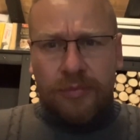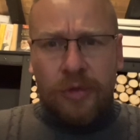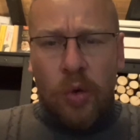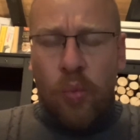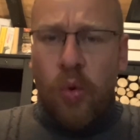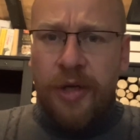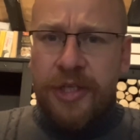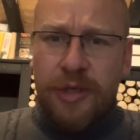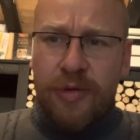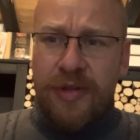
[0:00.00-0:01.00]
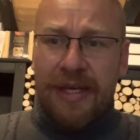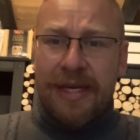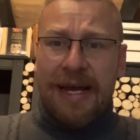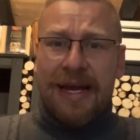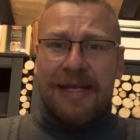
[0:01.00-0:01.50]
what do you think,
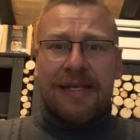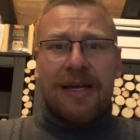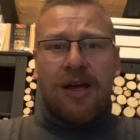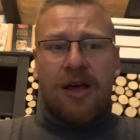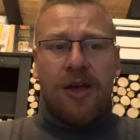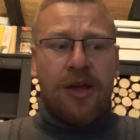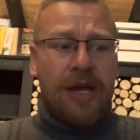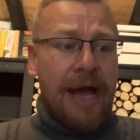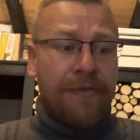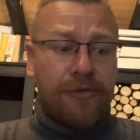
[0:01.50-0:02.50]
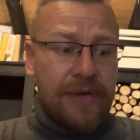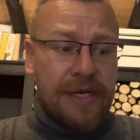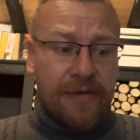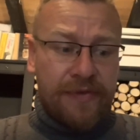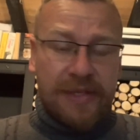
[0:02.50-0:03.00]
guys? Have a
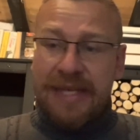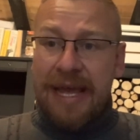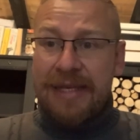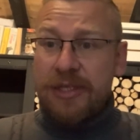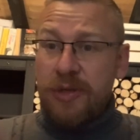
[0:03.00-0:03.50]
read of the text.